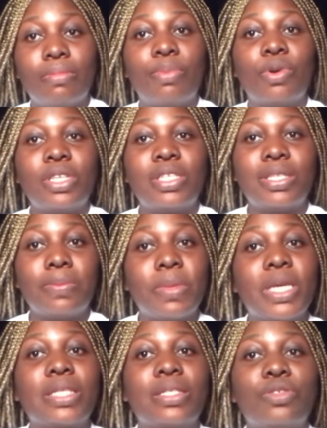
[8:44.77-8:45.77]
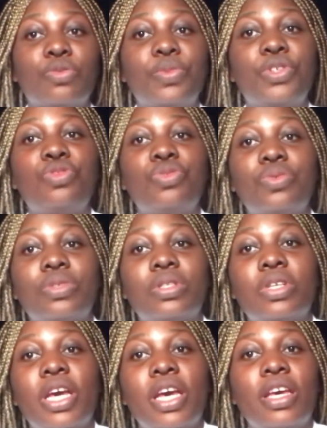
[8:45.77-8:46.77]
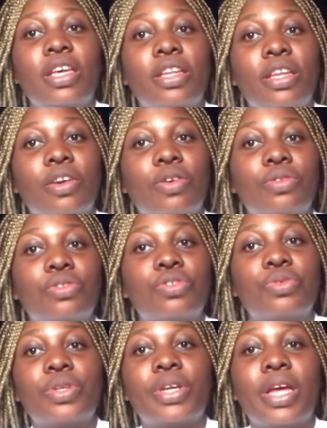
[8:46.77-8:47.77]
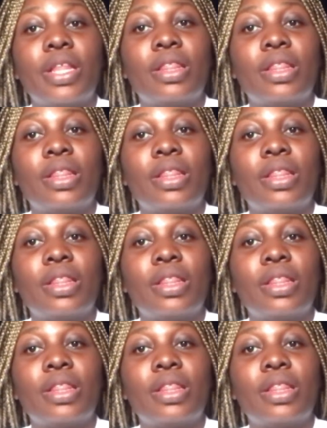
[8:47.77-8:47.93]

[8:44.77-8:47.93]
policy mix to be used in a country.